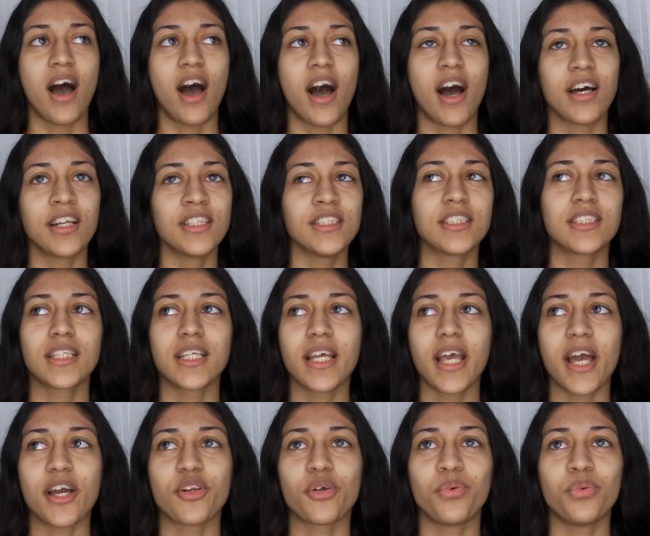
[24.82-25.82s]
Honestly,
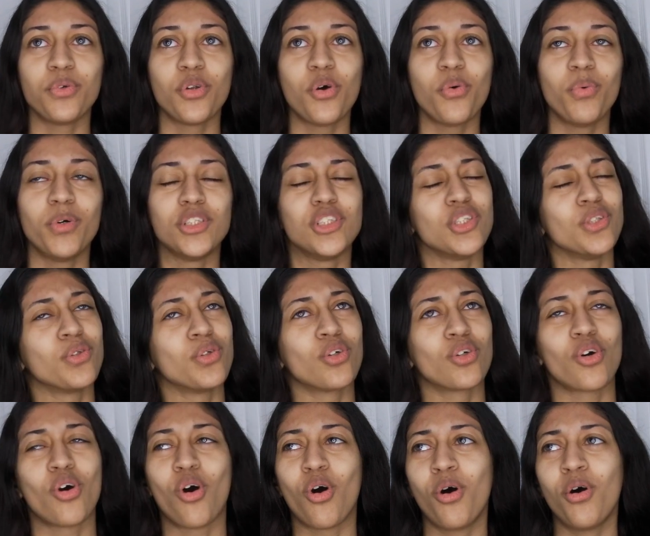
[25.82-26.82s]
I don't know what to
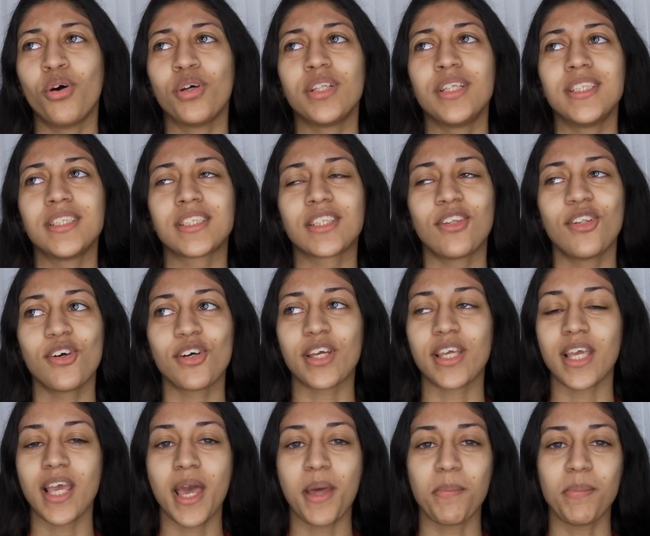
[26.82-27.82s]
call this look
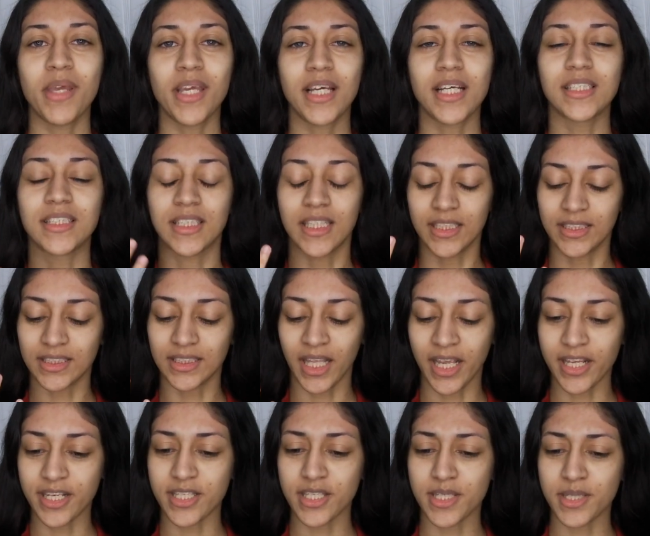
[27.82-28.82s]
yet because it's
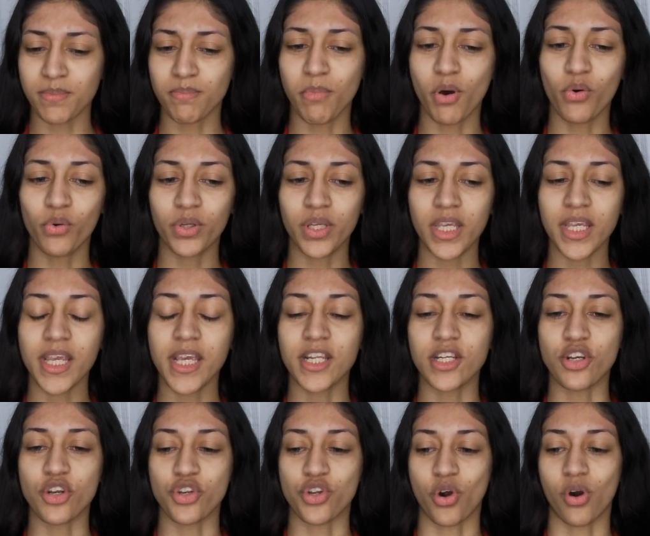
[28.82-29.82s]
like smoky
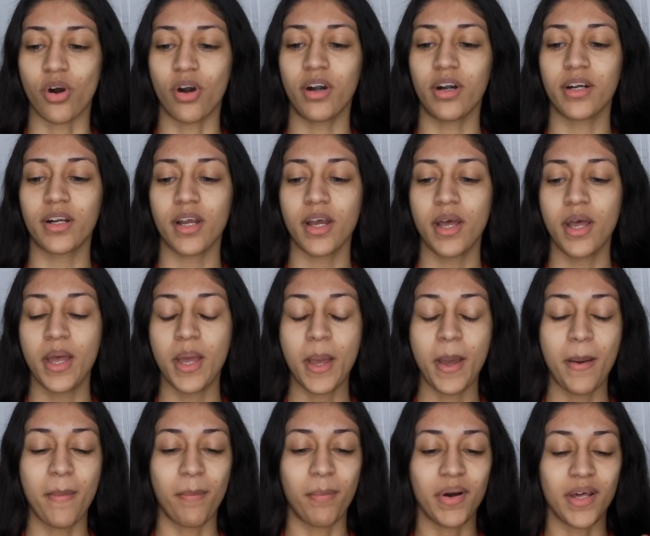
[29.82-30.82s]
and dark,
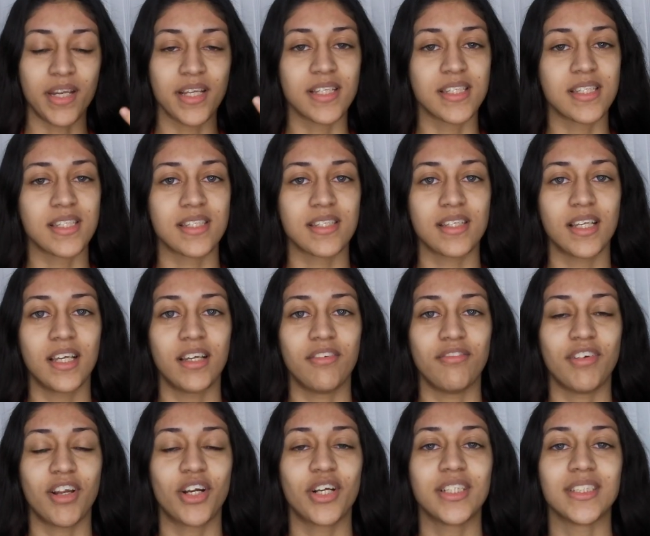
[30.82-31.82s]
but it's
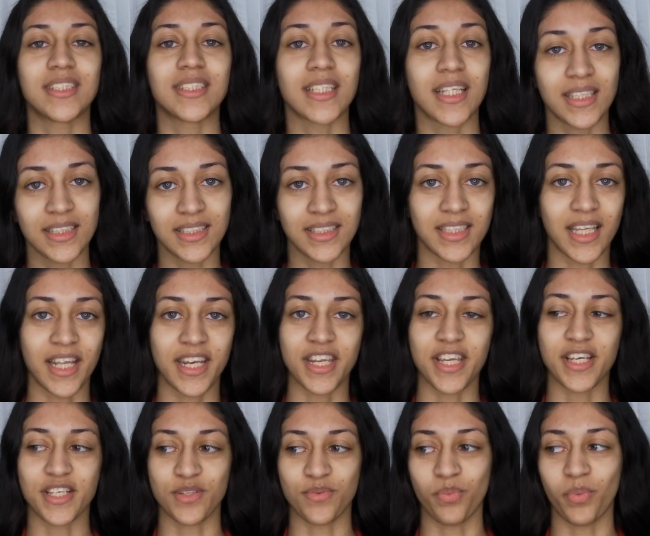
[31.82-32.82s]
very
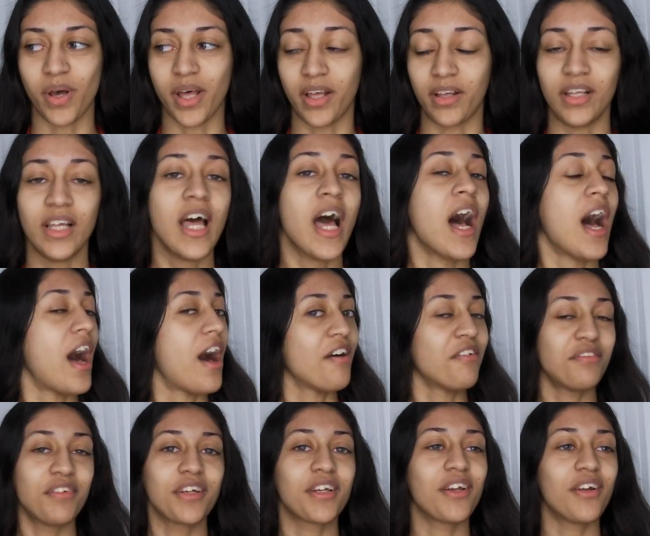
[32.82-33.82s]
sunsetty as well. I'll
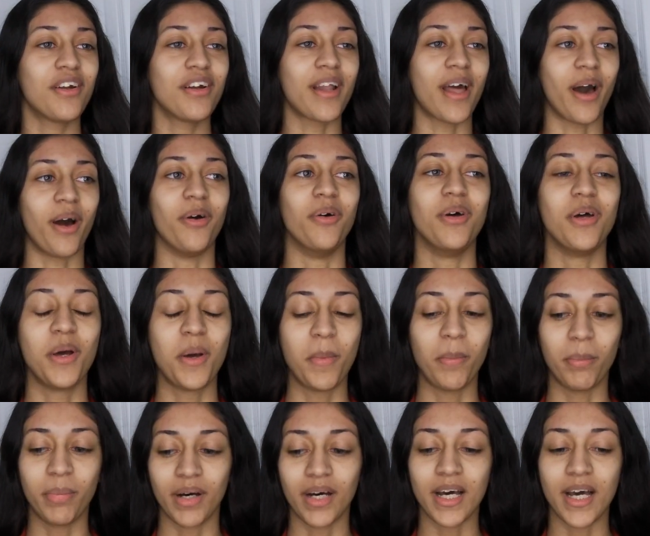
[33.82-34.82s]
figure it out,
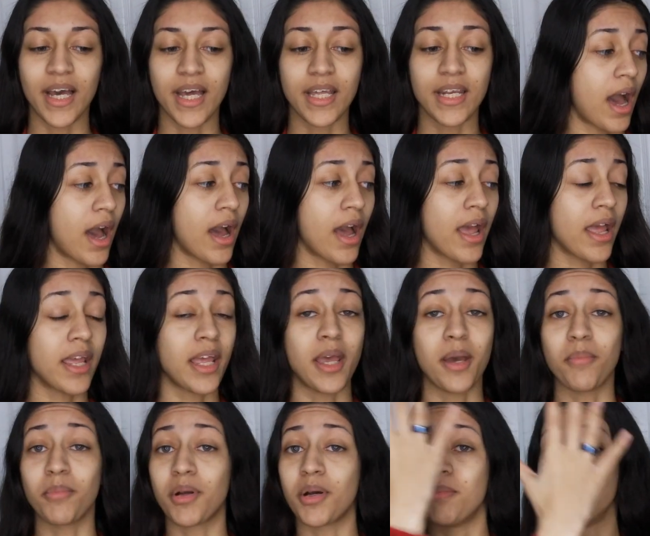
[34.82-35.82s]
but I
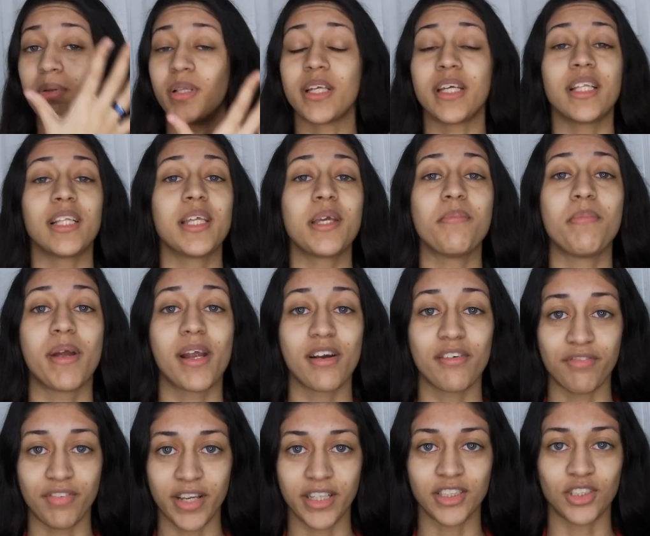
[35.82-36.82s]
am completely
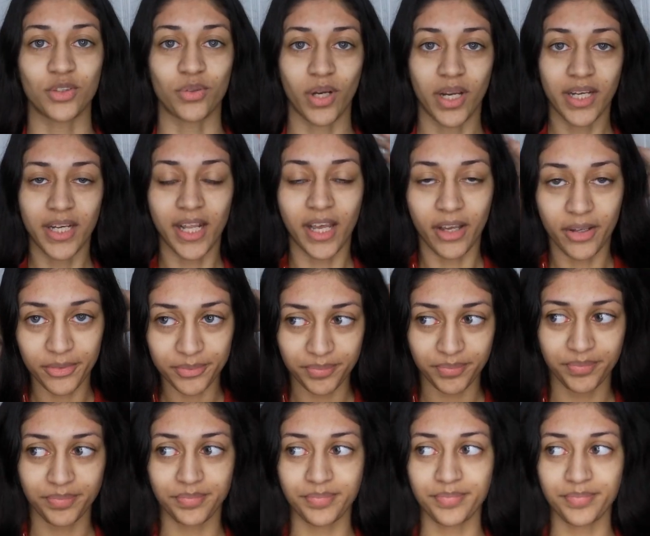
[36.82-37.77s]
barefaced right now,